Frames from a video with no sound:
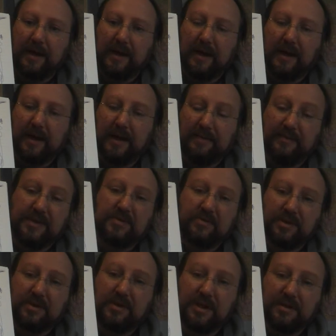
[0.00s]
And this
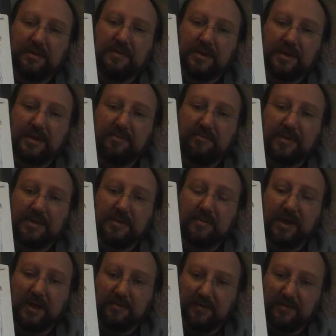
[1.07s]
would kind of
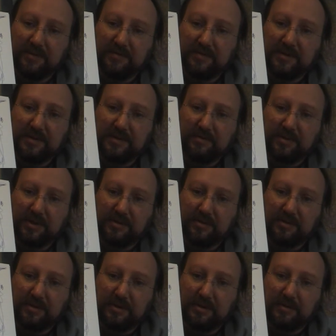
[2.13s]
inspire me for this
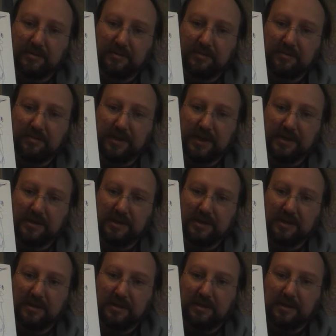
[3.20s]
particular painting.